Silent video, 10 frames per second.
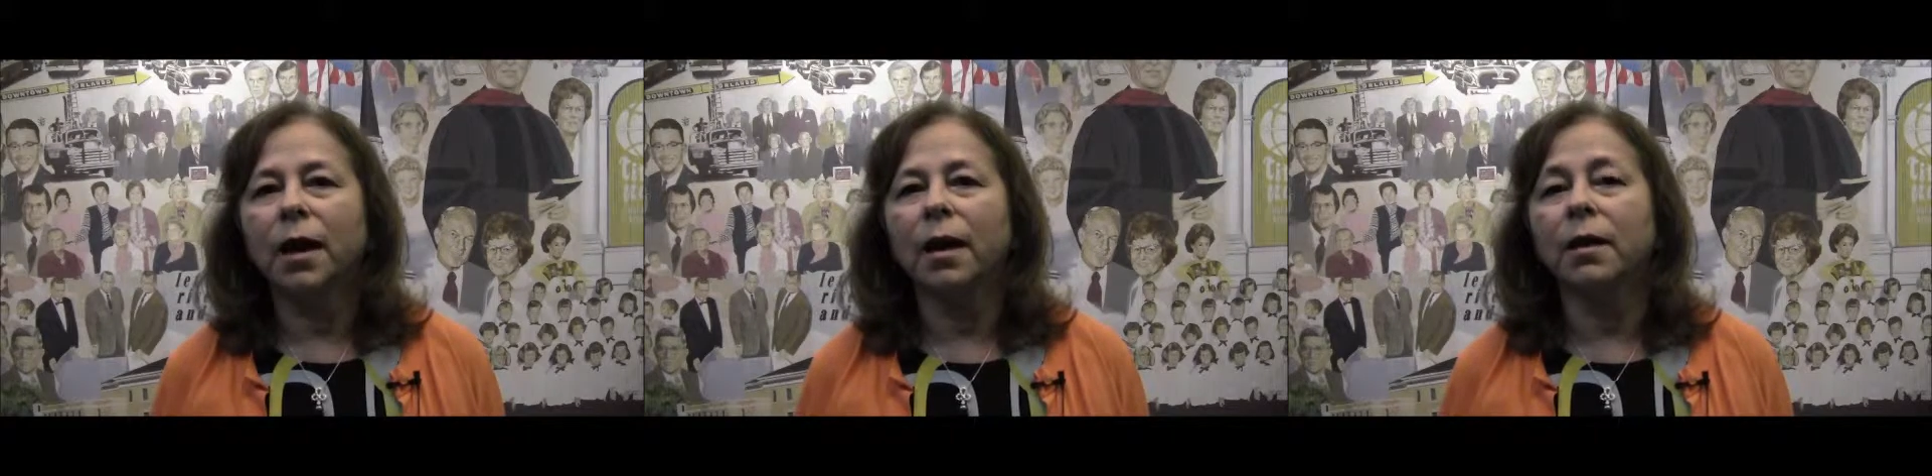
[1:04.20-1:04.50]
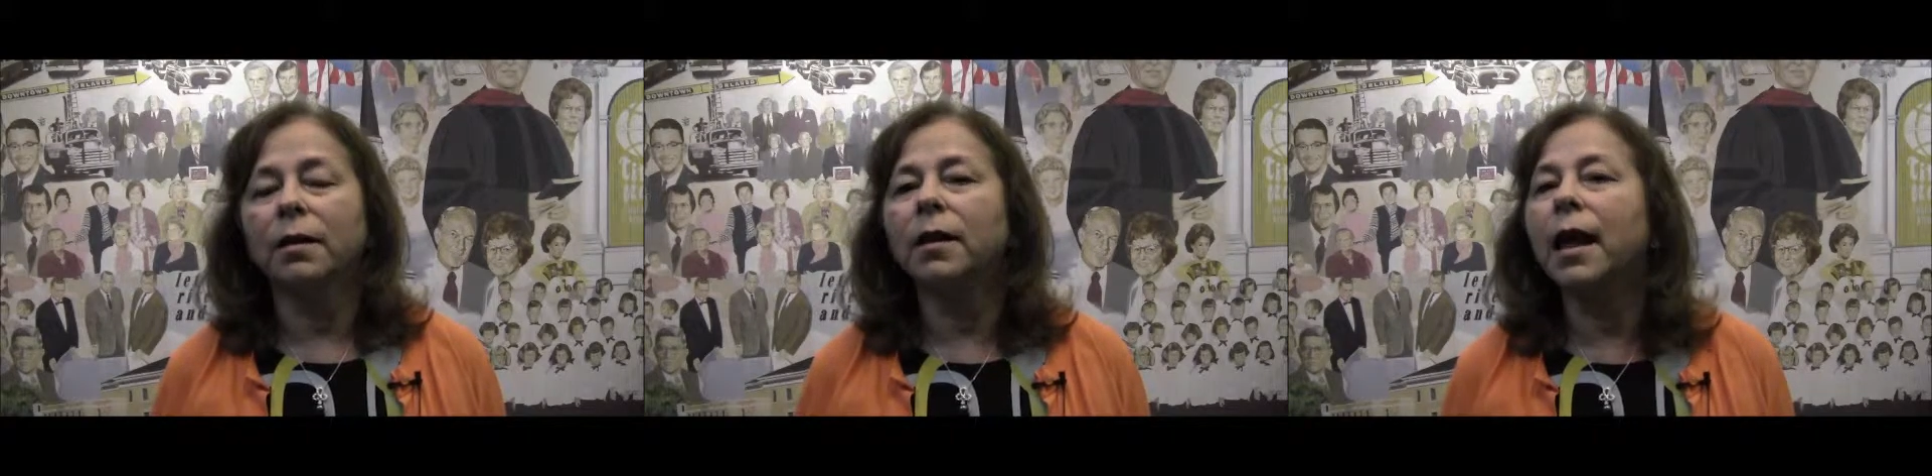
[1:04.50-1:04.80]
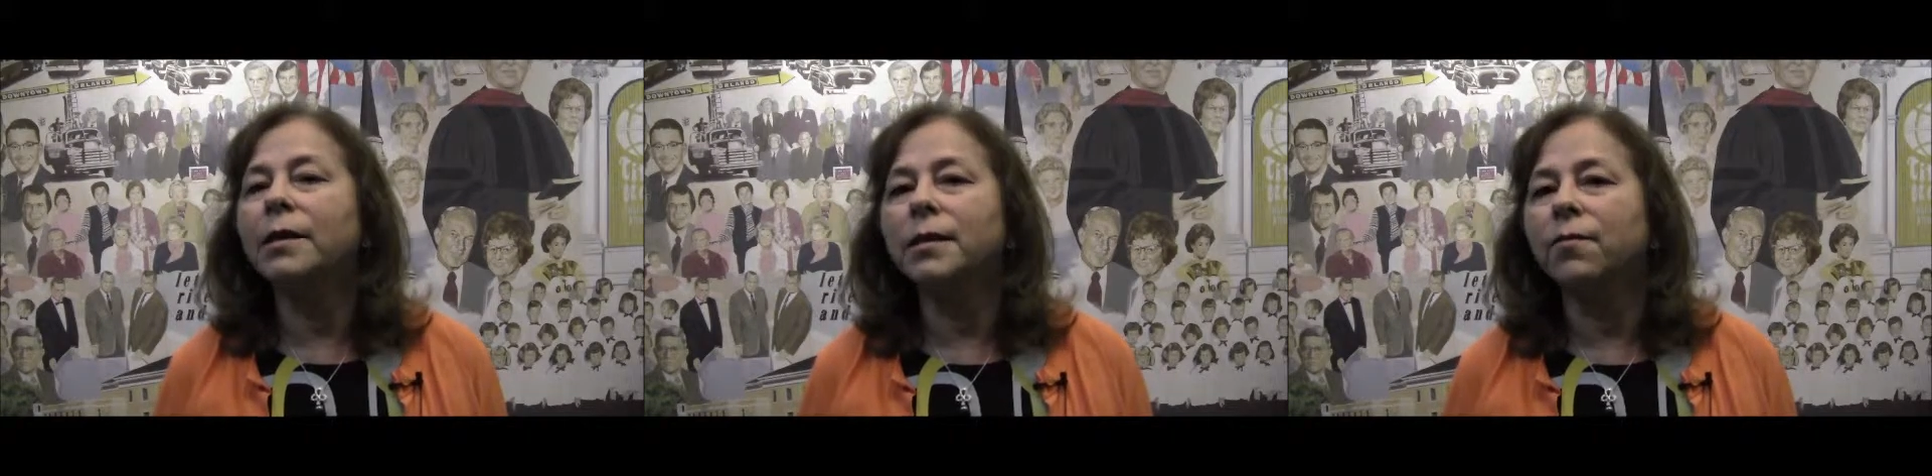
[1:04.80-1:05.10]
uh,
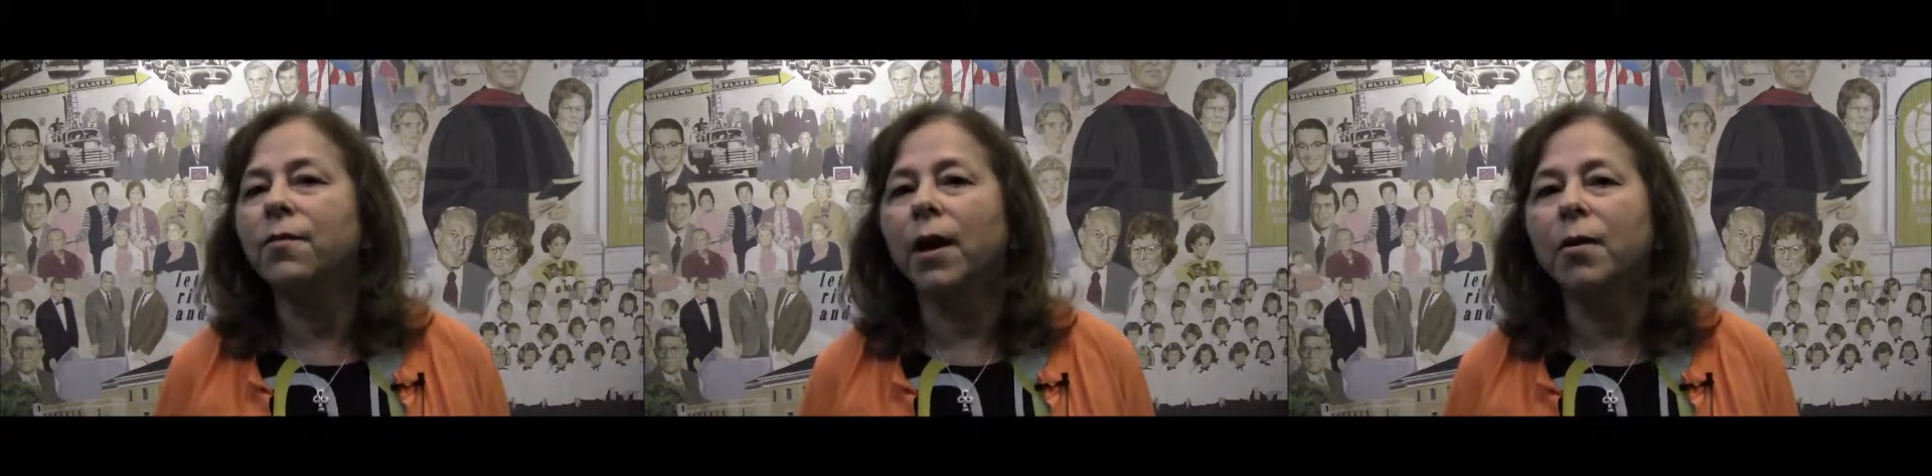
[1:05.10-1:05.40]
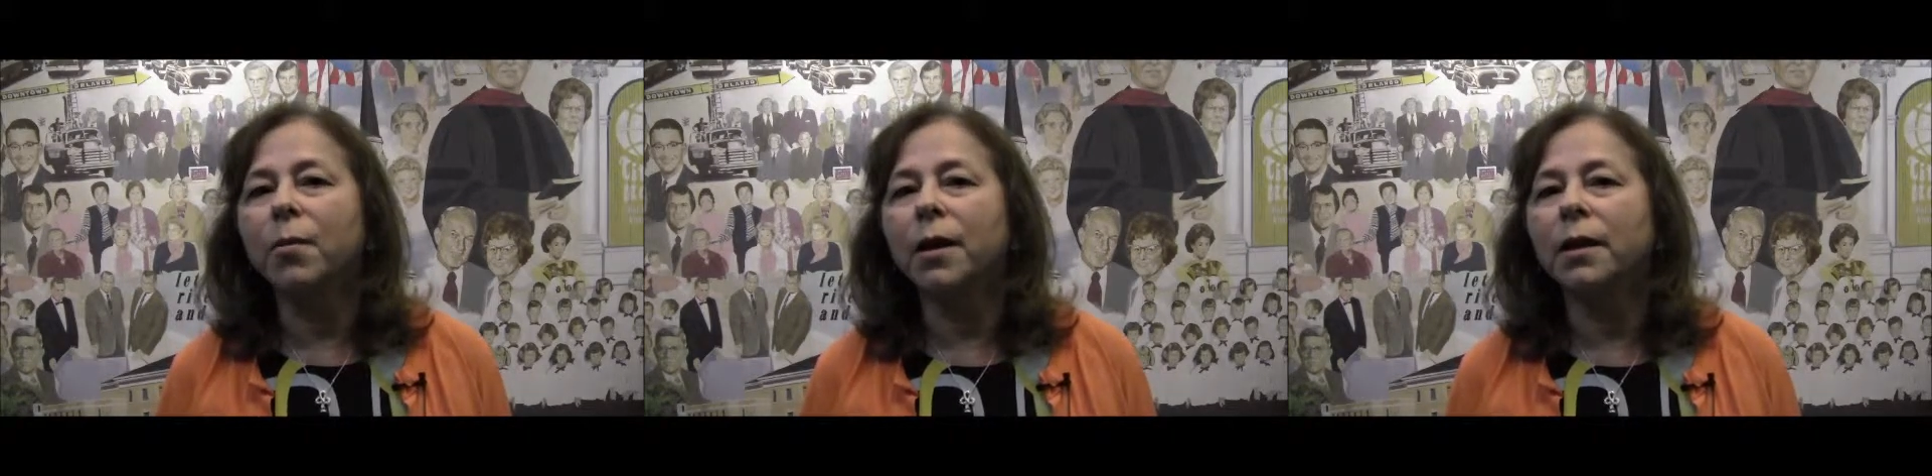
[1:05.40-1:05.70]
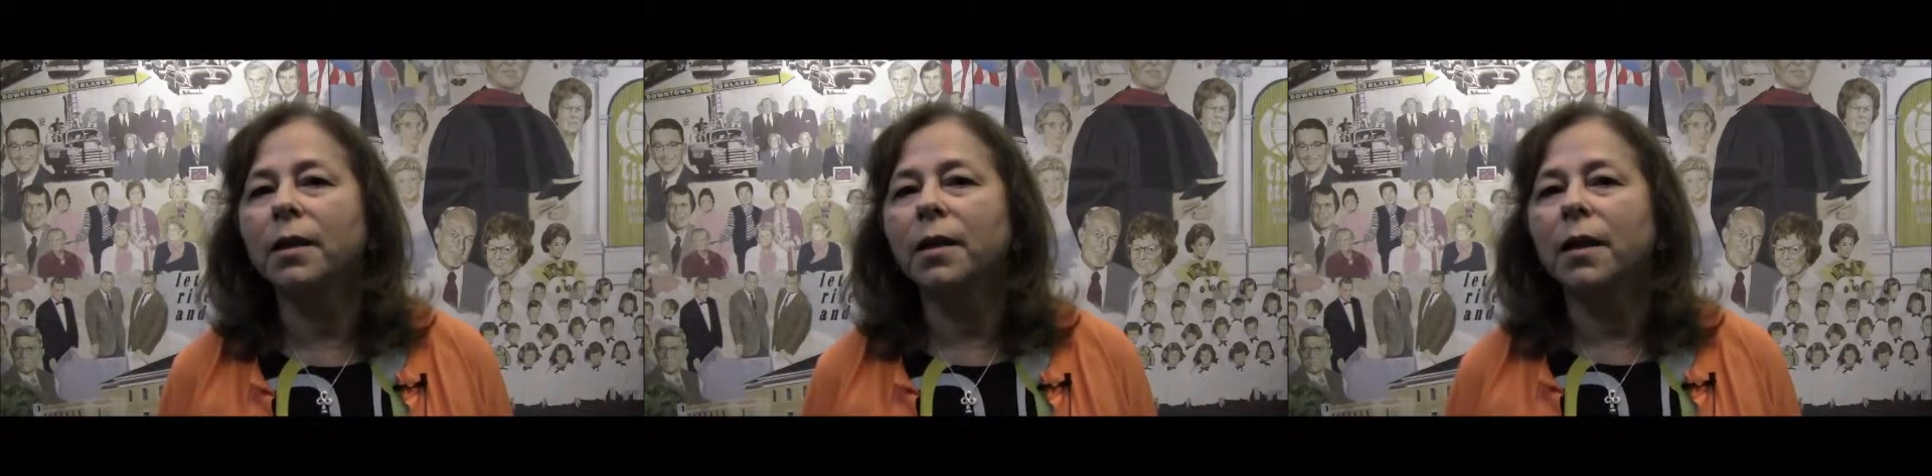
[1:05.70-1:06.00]
class
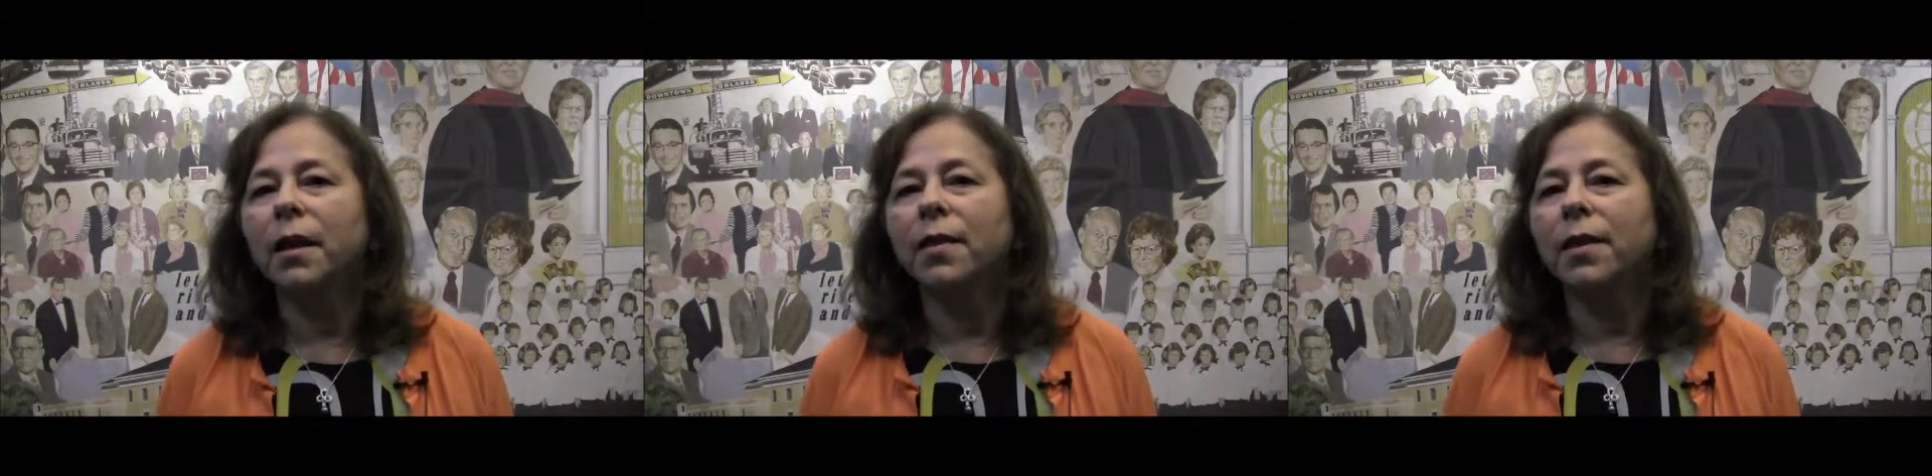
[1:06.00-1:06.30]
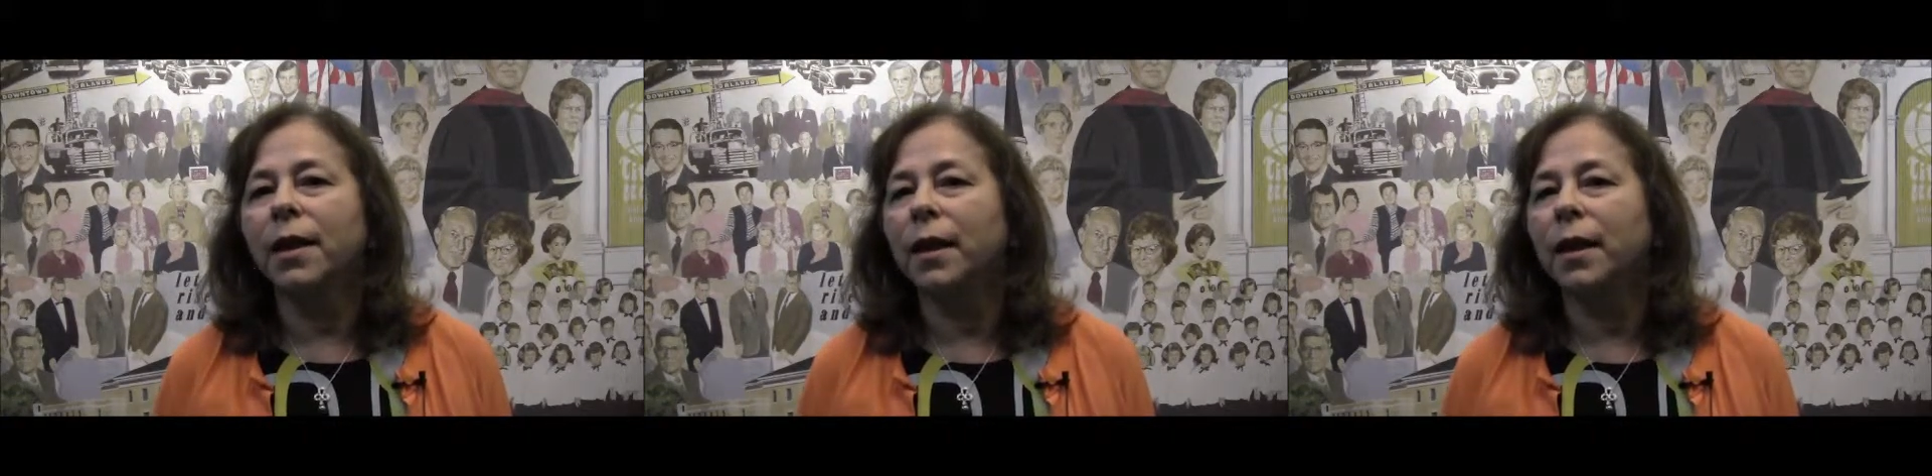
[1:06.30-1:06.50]
environment that